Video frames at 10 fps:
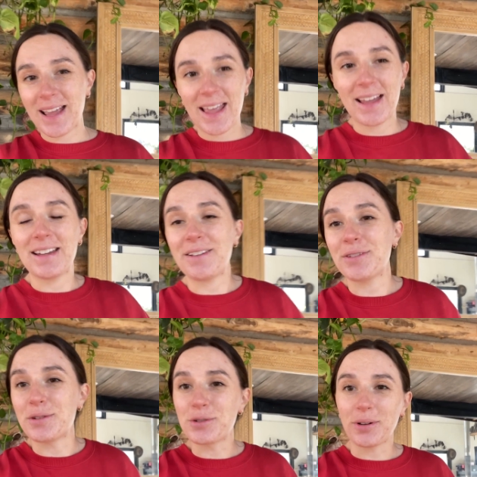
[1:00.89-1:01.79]
and if
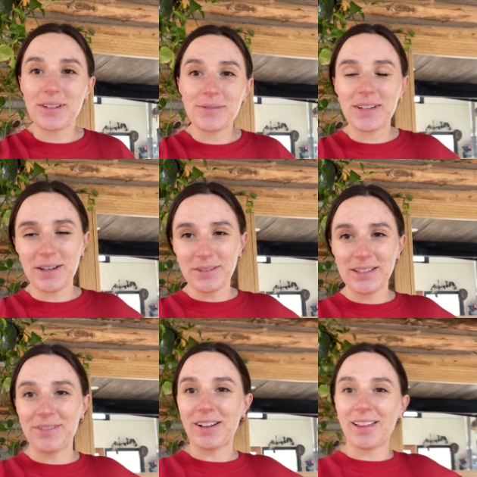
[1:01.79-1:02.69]
you enjoy this video,
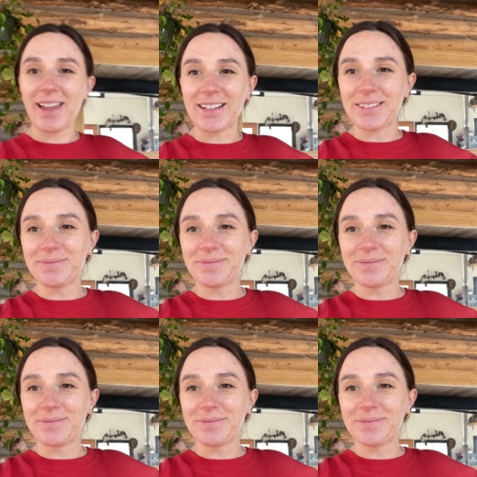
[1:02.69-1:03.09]
give it a like.